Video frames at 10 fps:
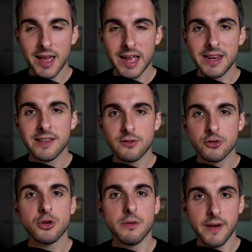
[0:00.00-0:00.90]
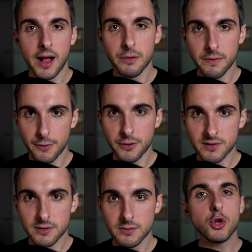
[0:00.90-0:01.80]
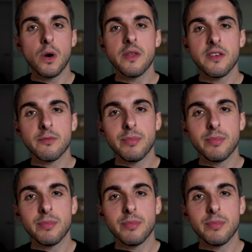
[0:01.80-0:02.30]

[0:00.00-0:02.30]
it needs to show value first. You want this